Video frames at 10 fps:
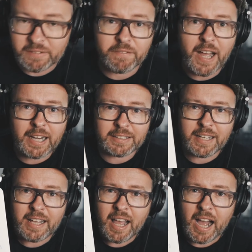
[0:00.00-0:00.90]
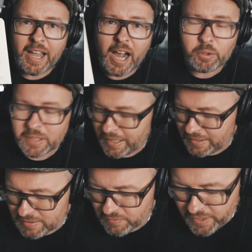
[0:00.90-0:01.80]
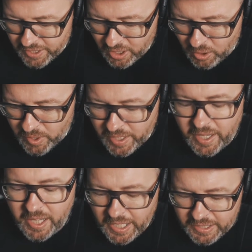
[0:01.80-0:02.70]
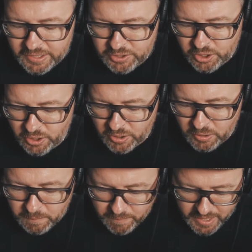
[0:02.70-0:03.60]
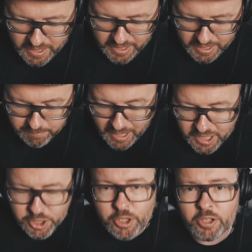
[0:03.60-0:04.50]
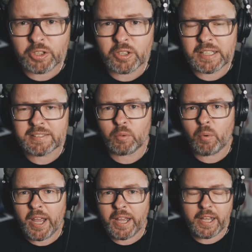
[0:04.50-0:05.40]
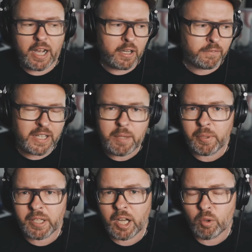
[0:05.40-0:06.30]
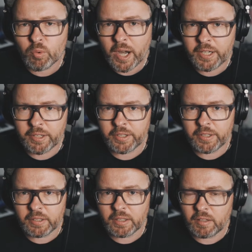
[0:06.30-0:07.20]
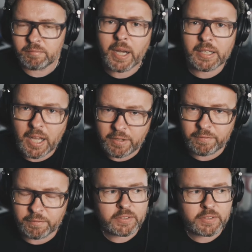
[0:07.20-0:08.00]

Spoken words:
In fact, I outlined this video in this journal, and my journal is a way of keeping a record of my life.